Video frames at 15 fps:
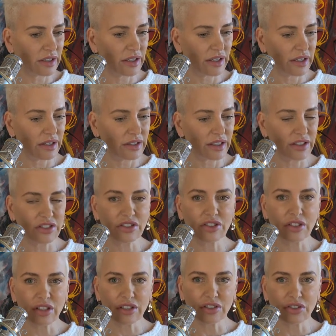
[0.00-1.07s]

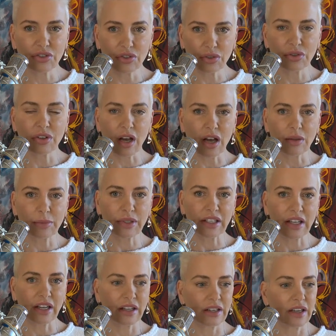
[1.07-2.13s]
It's too
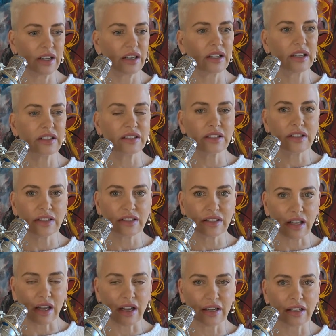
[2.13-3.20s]
complicated. It is a
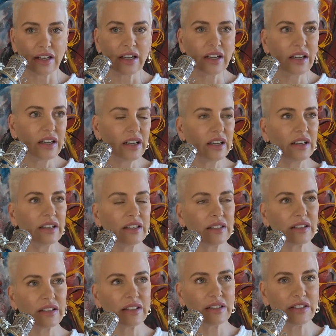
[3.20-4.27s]
design. It
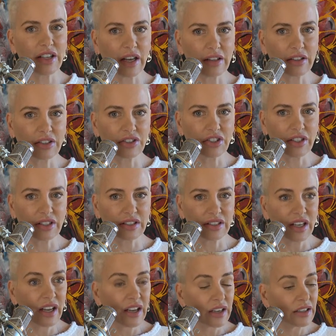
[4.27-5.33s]
is an intelligence.
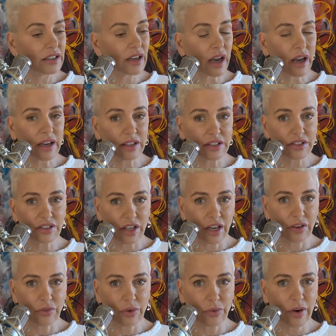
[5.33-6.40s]
God is
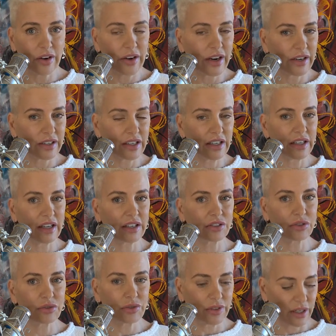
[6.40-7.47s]
everywhere and he
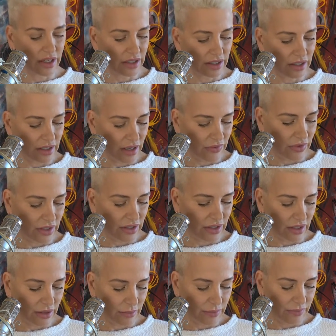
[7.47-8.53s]
has created
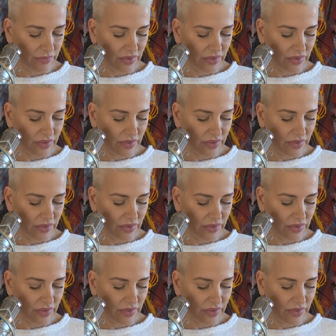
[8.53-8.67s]
everything.